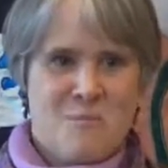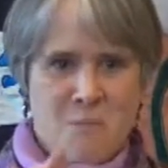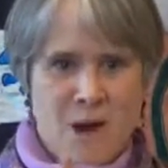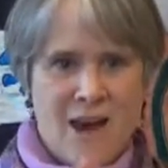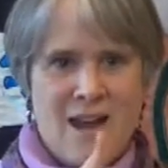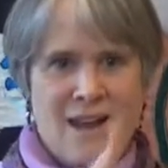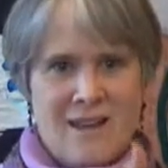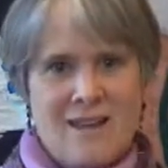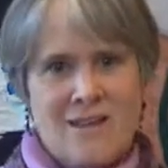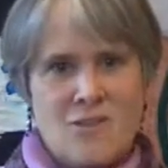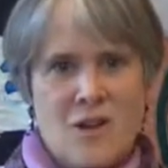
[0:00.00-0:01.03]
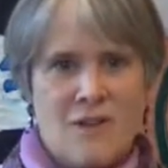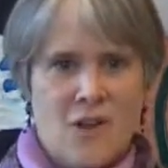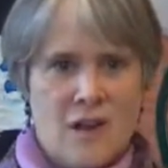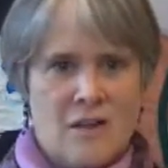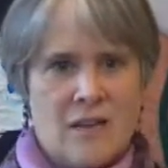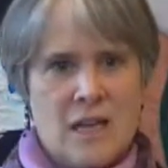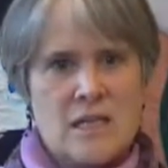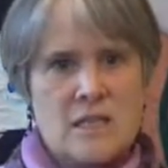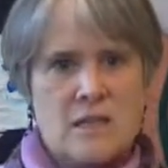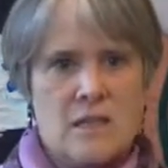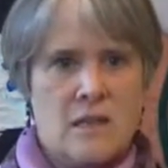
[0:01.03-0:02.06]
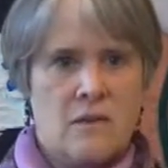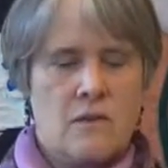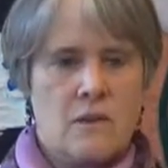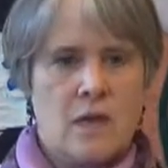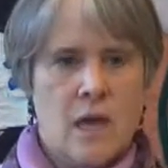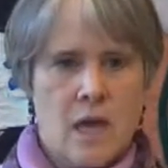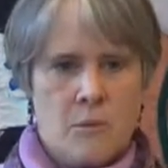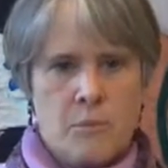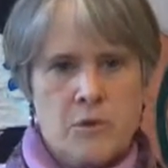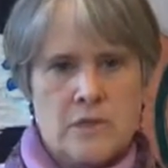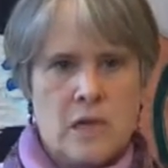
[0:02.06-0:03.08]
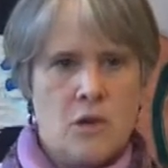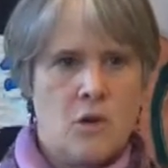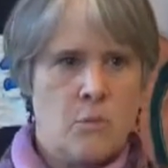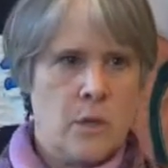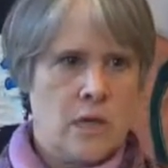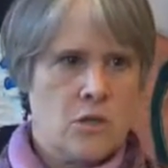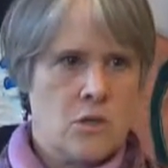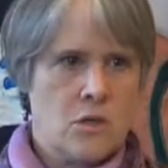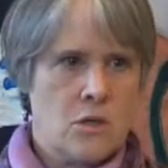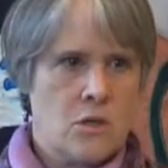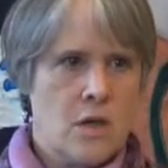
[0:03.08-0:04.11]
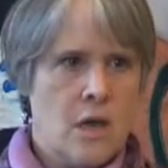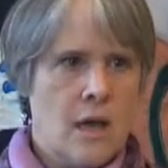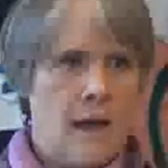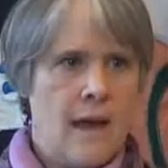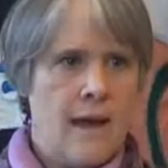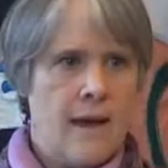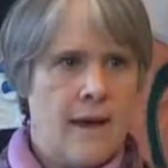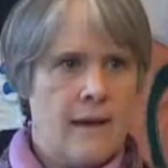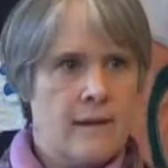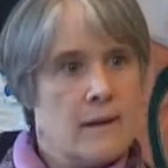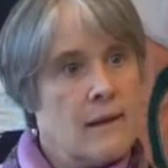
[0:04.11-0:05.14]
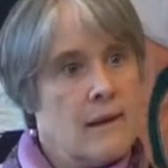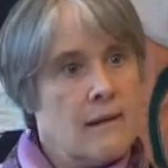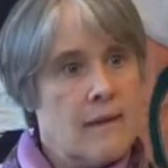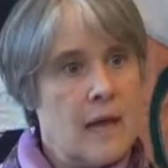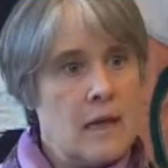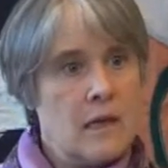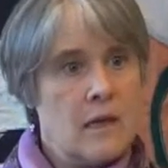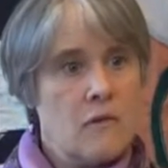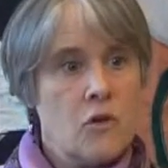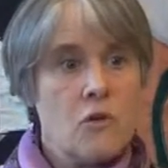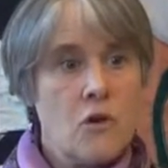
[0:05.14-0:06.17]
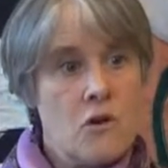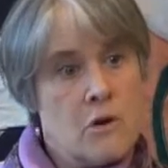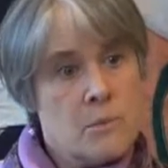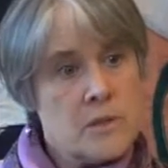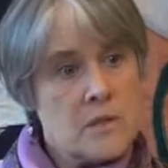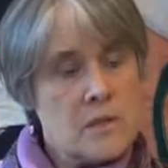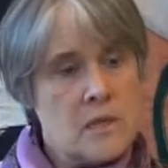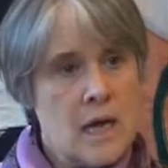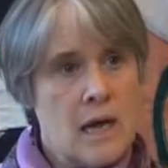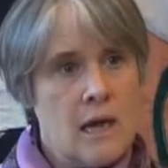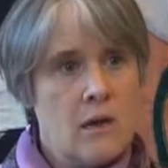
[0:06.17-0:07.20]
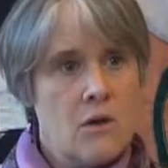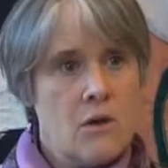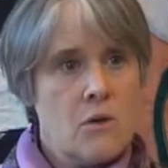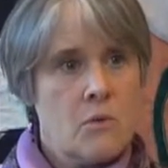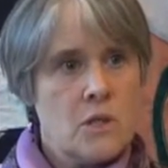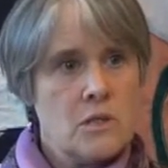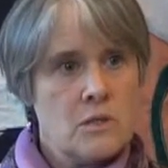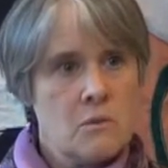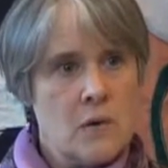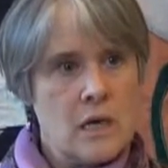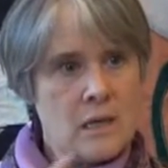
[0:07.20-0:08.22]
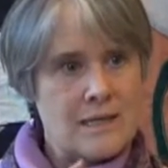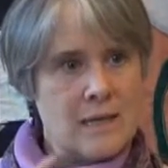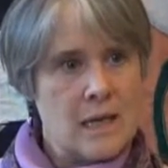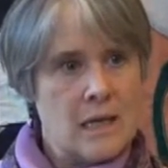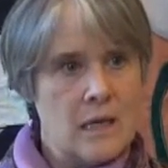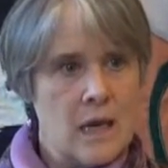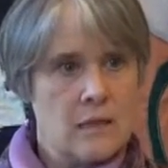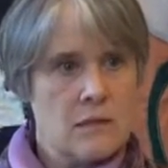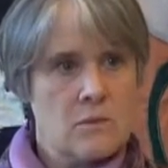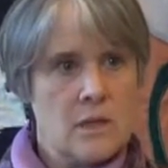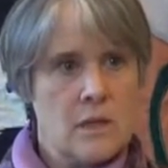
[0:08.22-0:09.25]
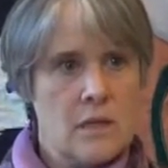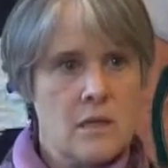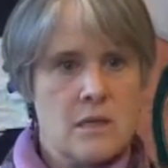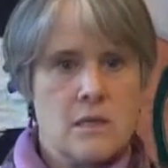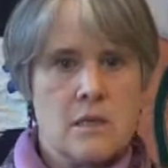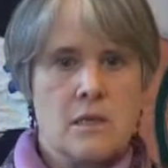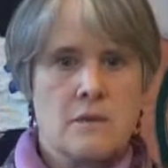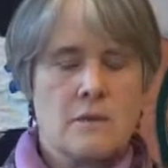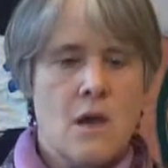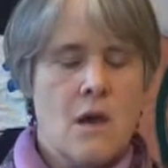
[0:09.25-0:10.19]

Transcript: by John of God and the entities can present your picture, and they can give you herbs to take, which is a way to stay connected with the entities.